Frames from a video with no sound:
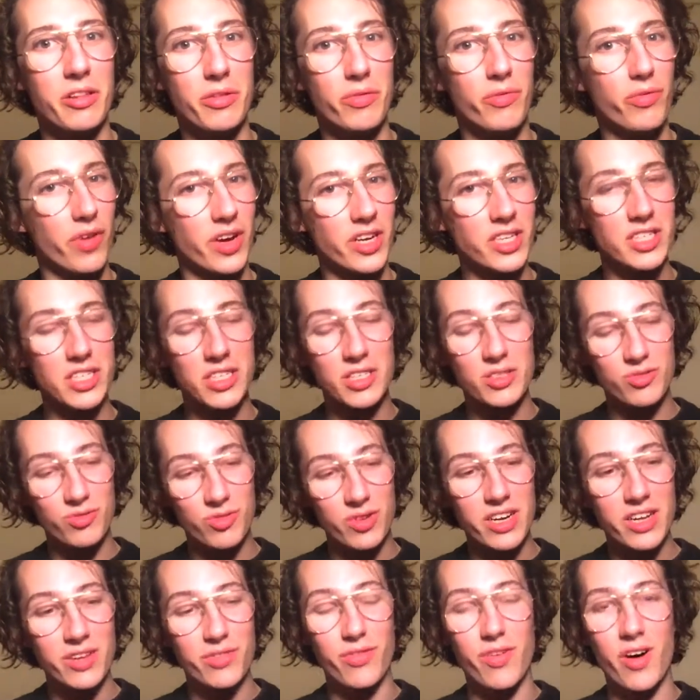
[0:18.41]
Fashion is
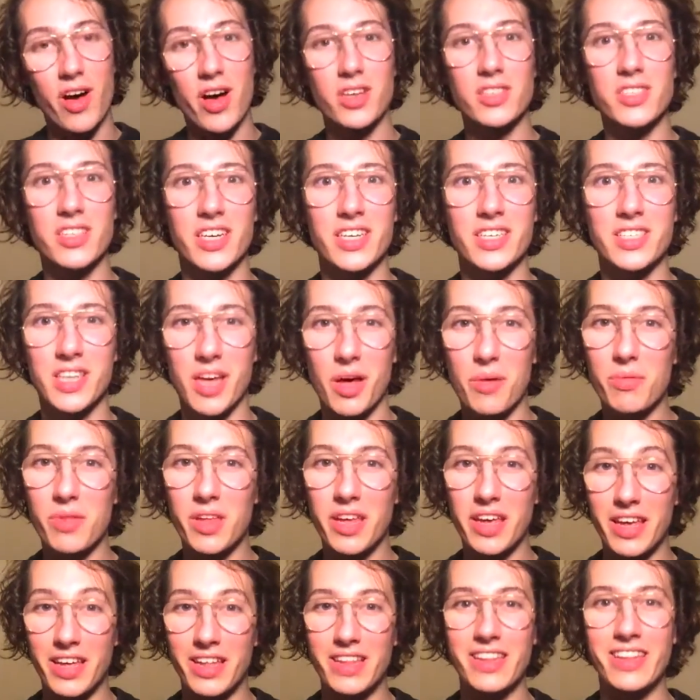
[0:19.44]
really fast, except
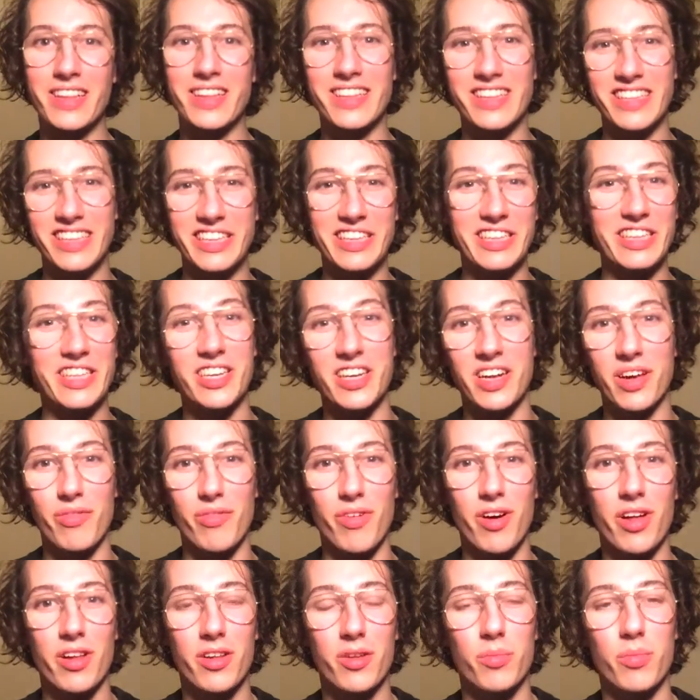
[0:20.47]
in the
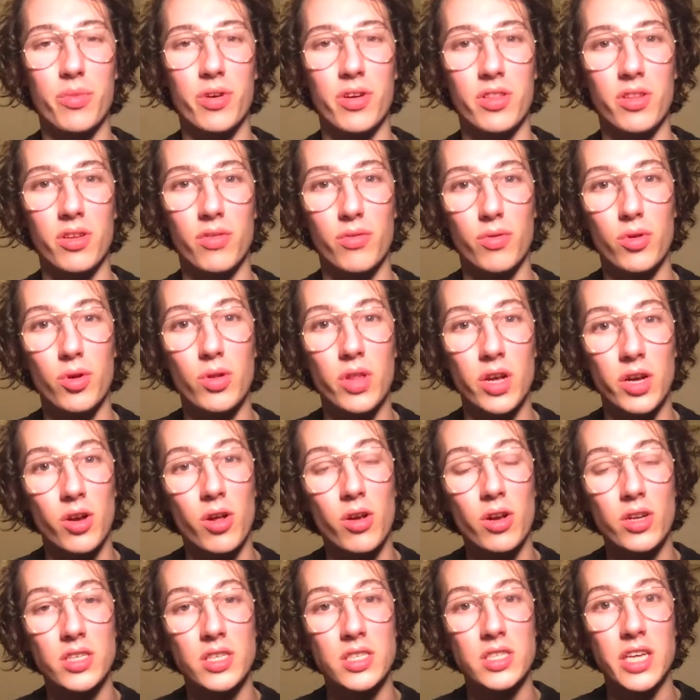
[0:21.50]
development of new
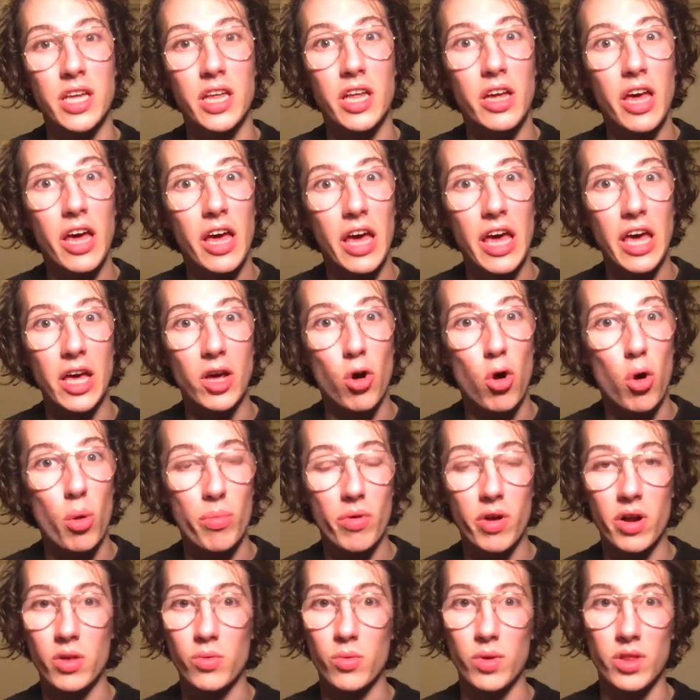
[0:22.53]
technologies
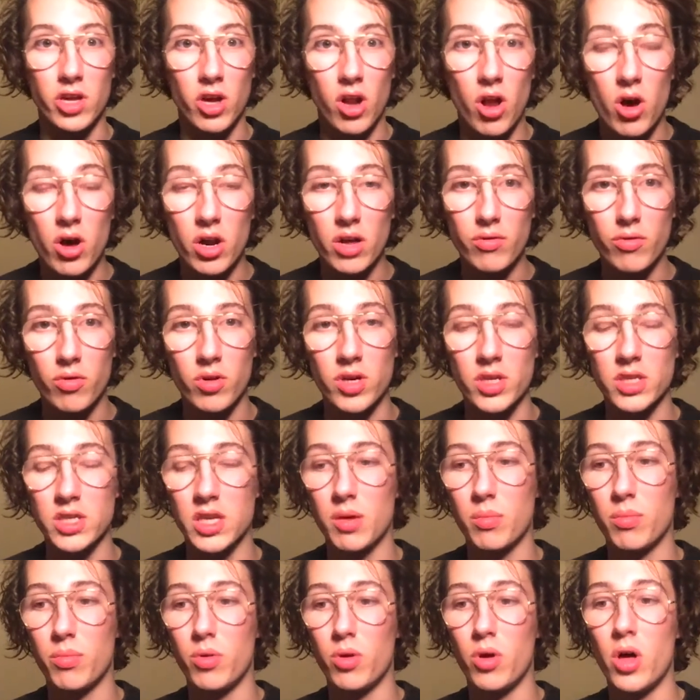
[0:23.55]
incorporated with clothing, for
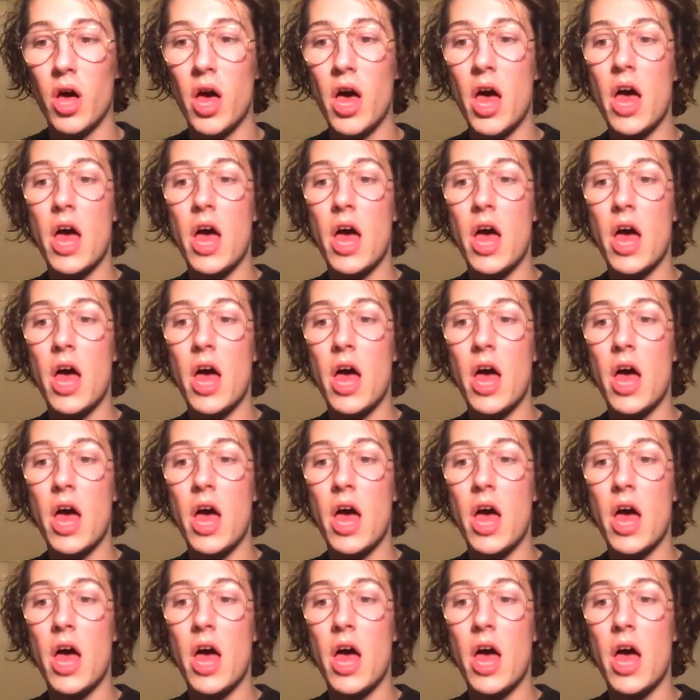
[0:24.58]
example,